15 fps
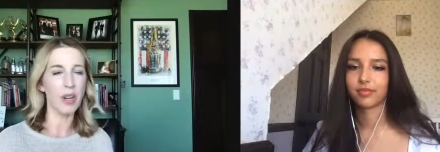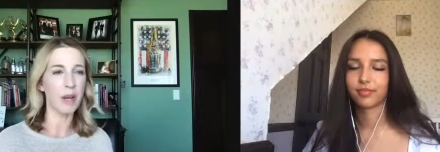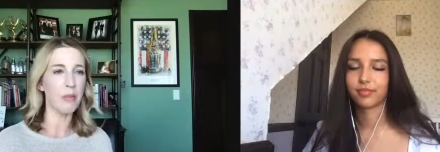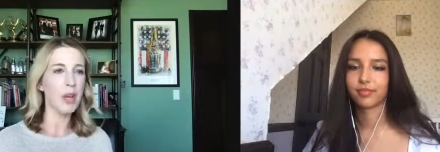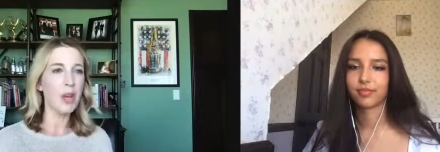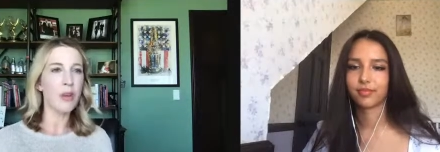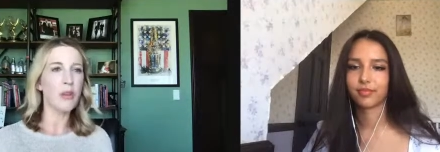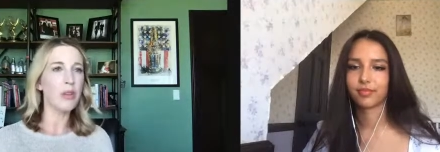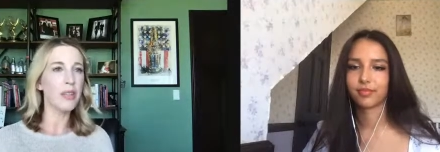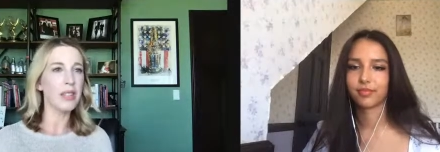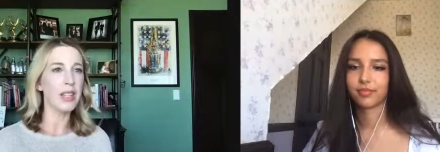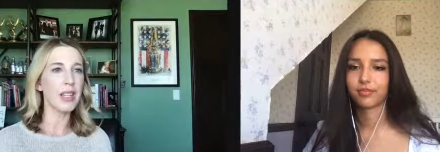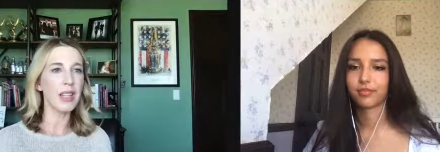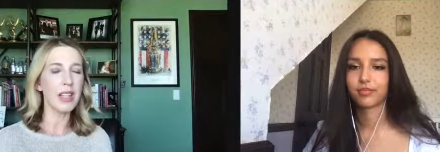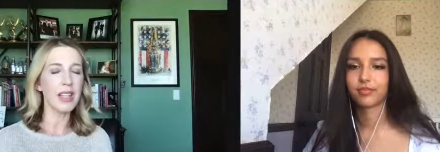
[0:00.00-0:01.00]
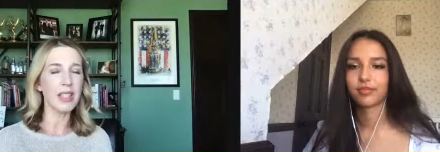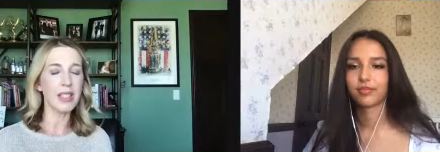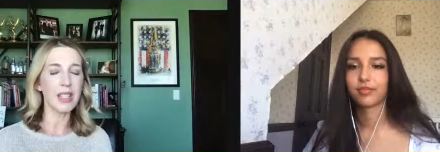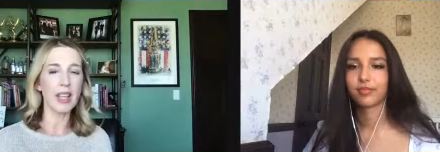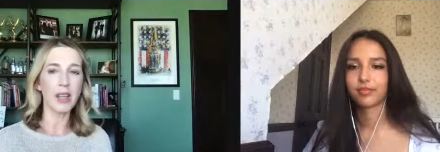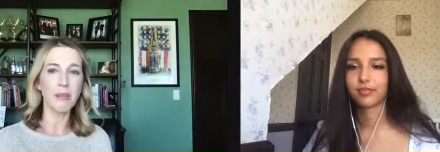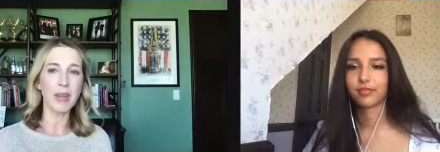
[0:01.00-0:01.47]
Speaker 1: on Instagram or
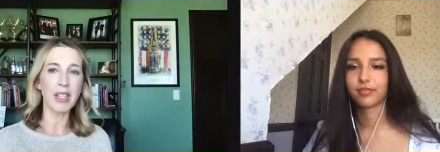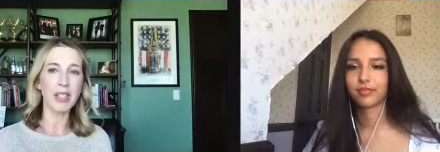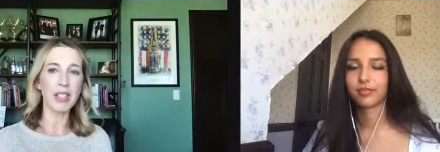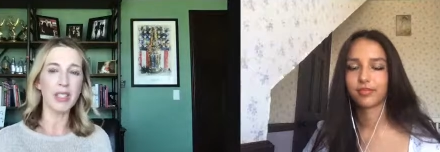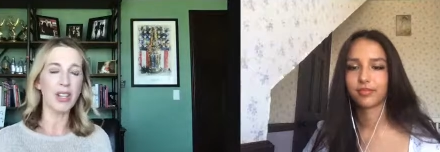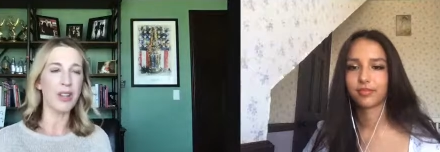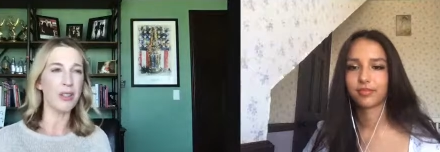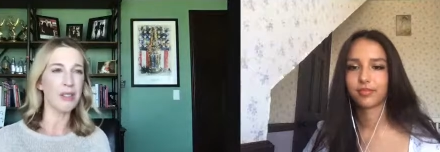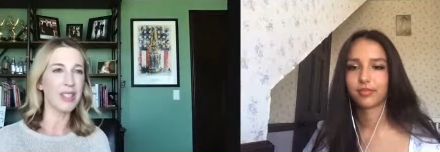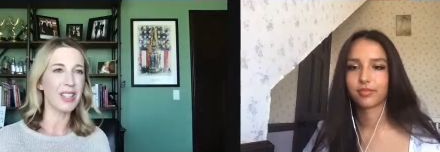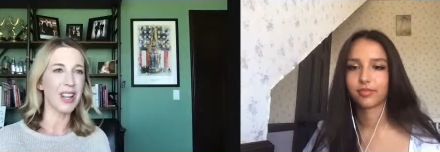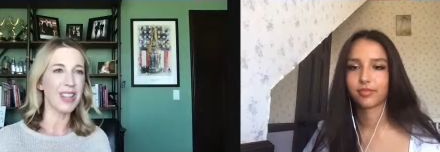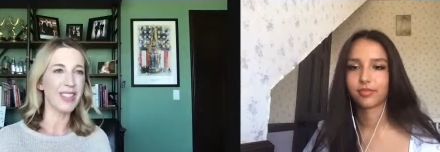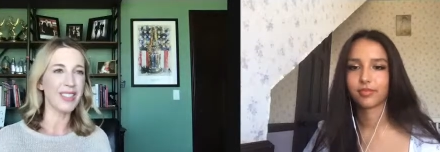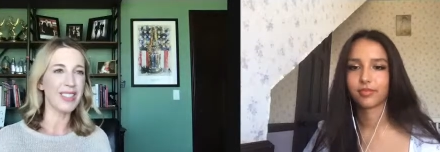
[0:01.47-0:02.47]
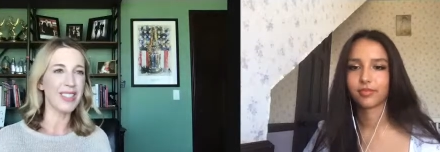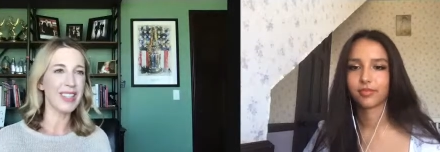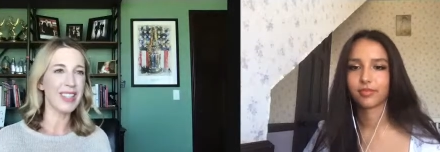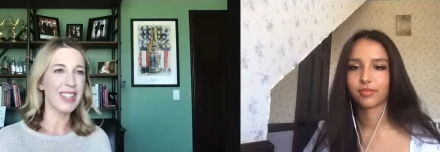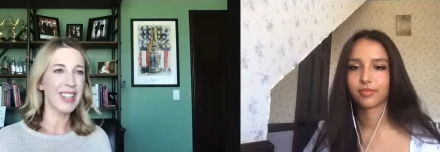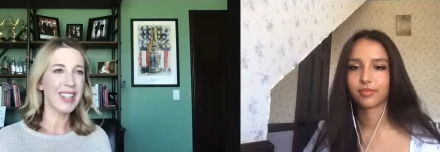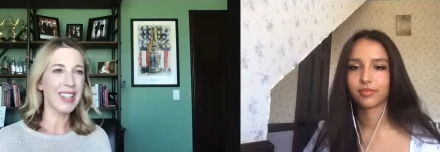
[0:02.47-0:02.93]
send us a message at Coke
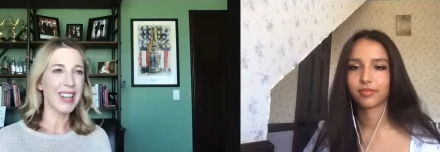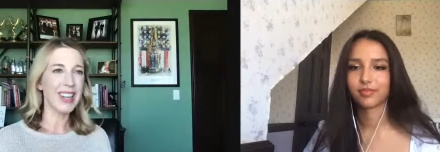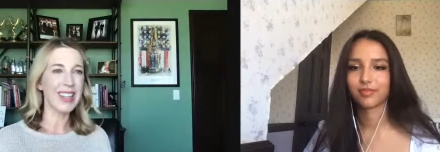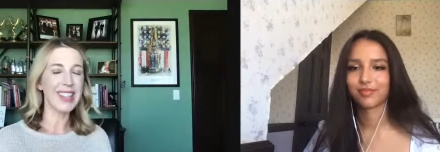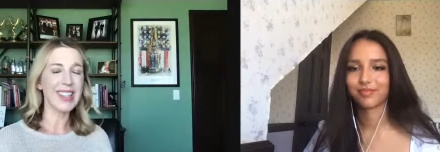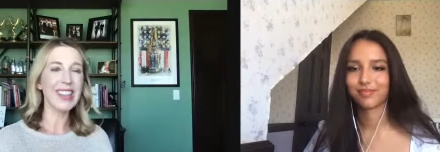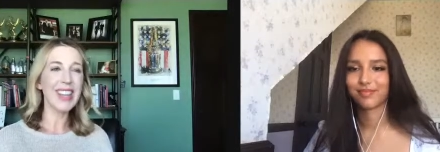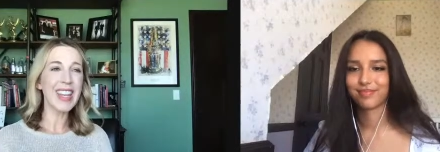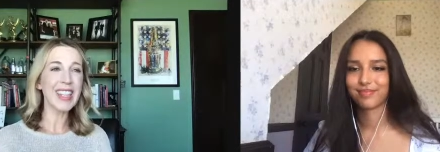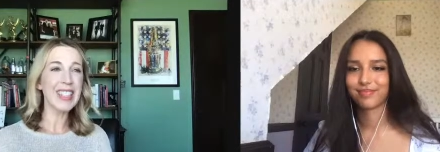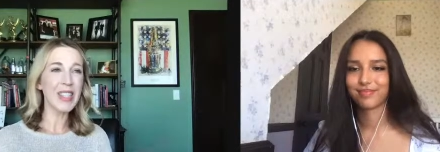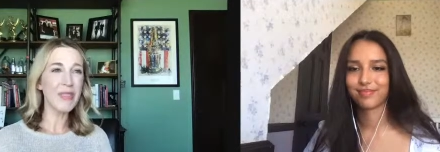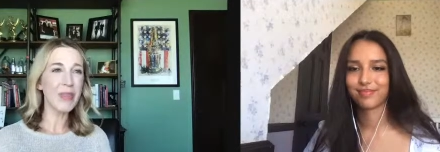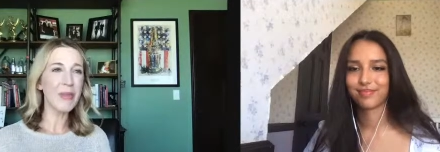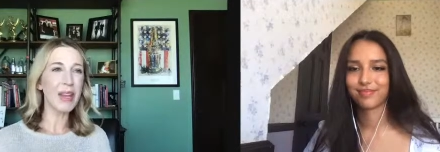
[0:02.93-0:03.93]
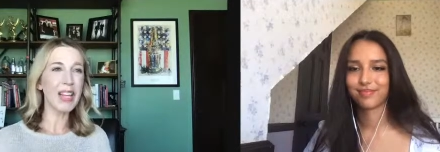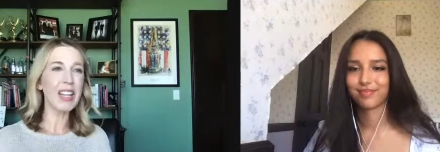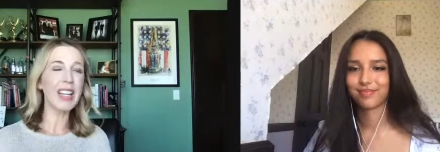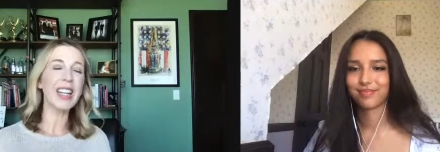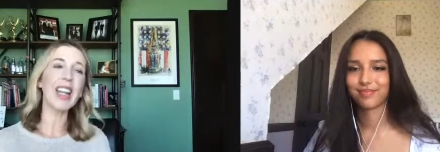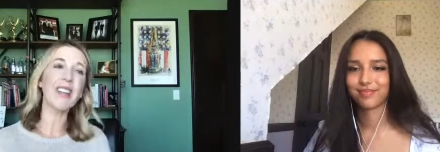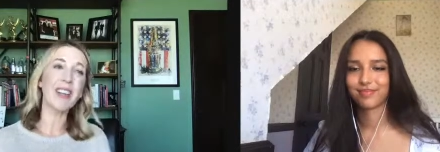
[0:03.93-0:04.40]
Scholars. And thanks,
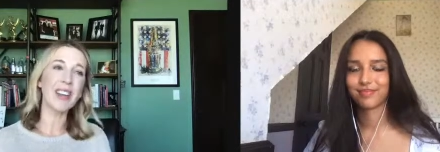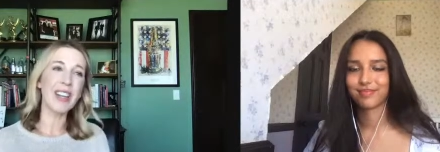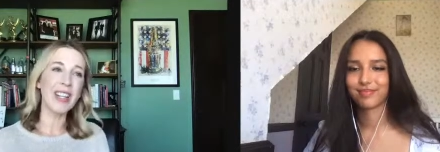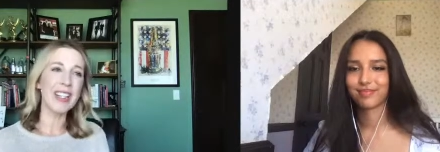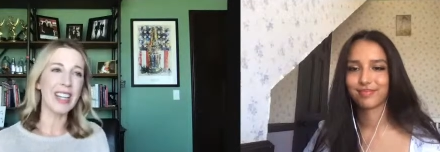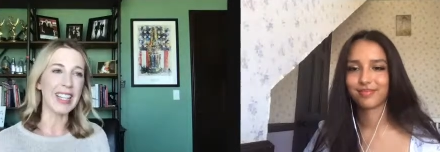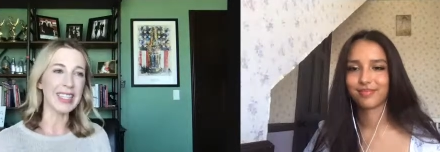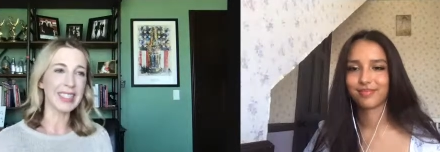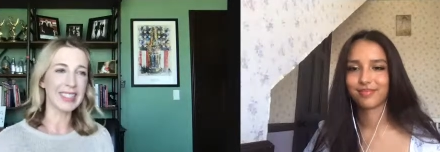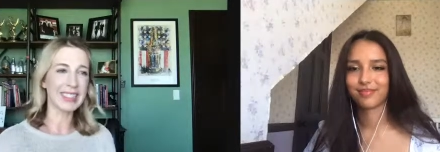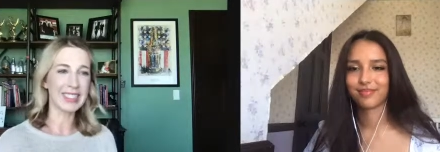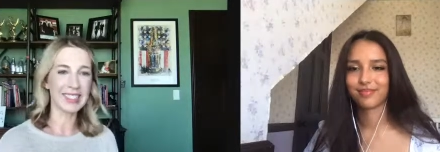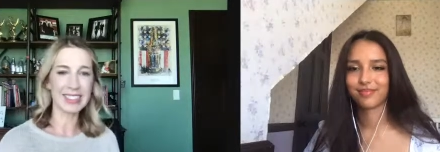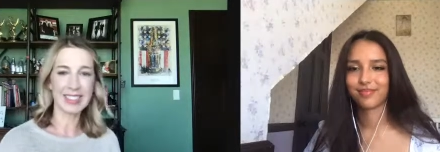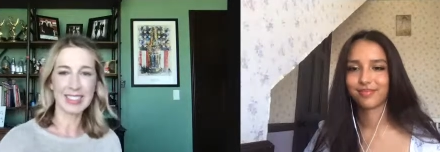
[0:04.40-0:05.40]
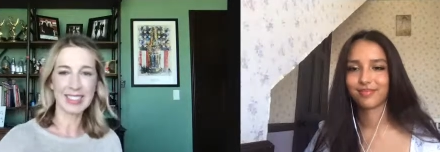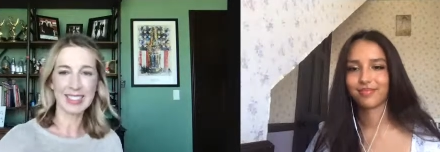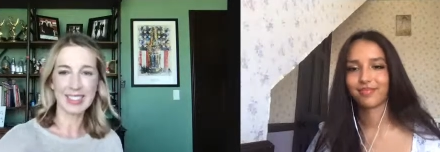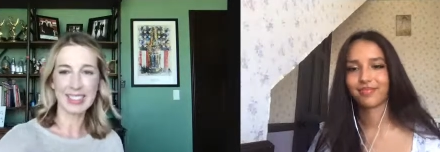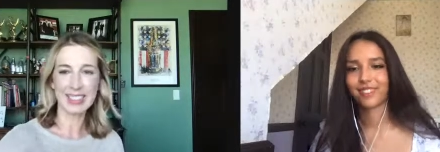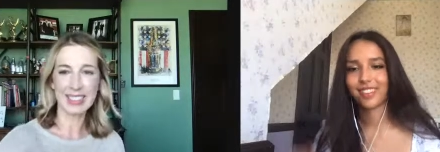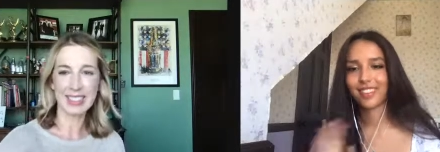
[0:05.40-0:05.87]
everybody, and have a great day.
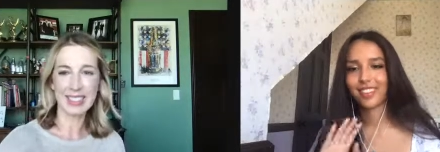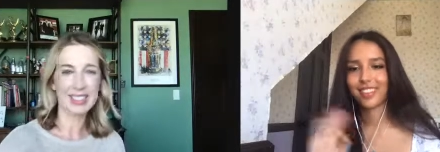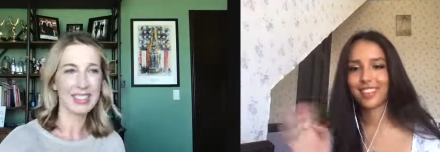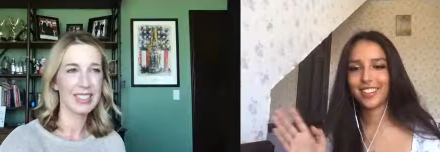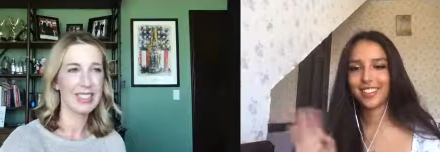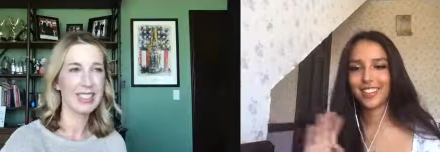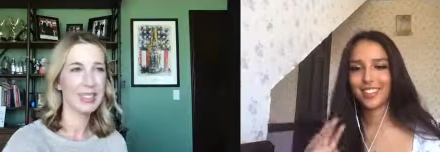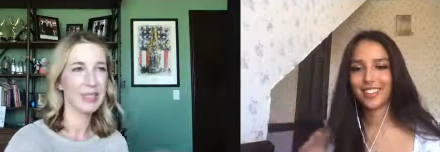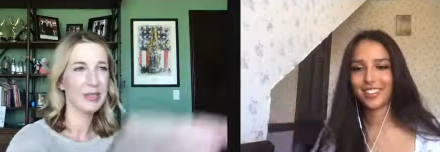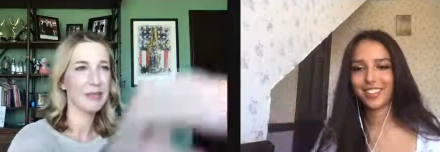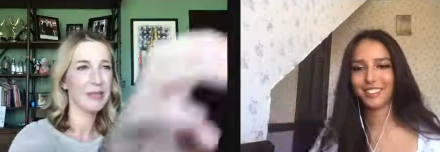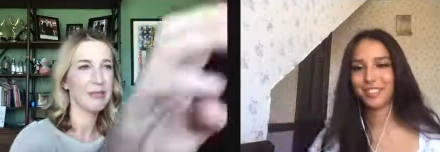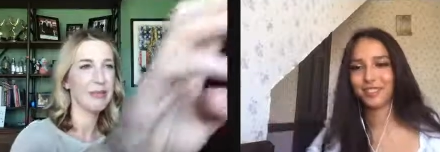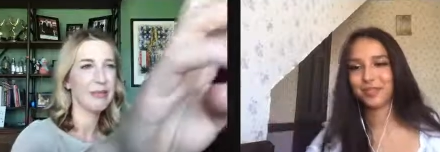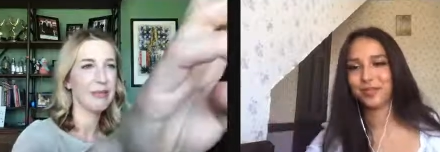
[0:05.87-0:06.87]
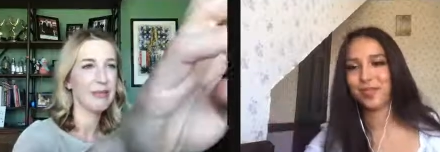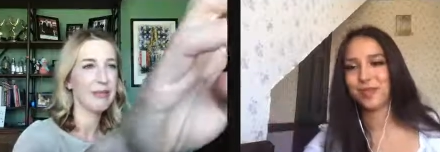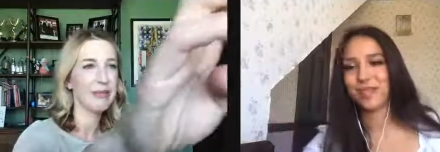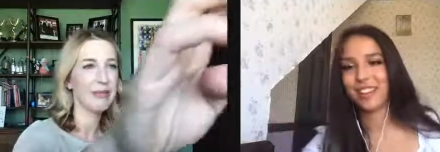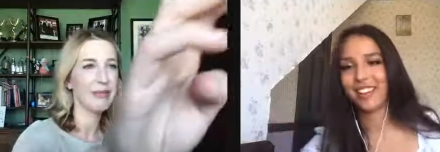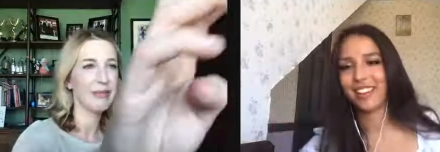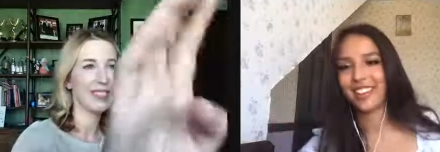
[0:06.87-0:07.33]
Speaker 2: Thank you.
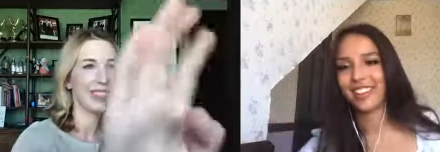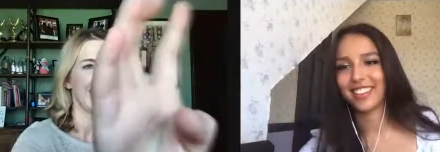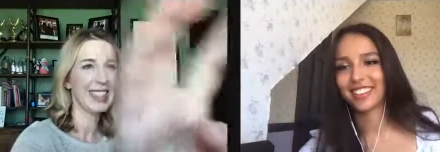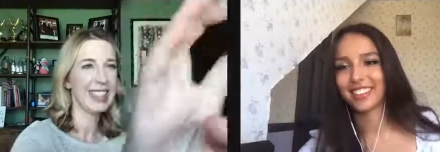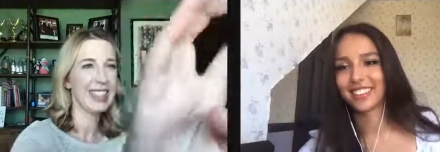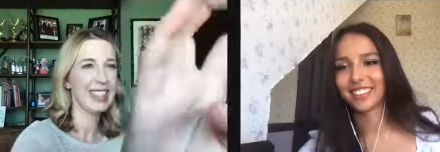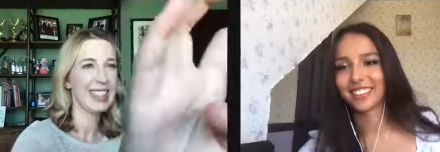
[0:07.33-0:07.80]
Bye bye.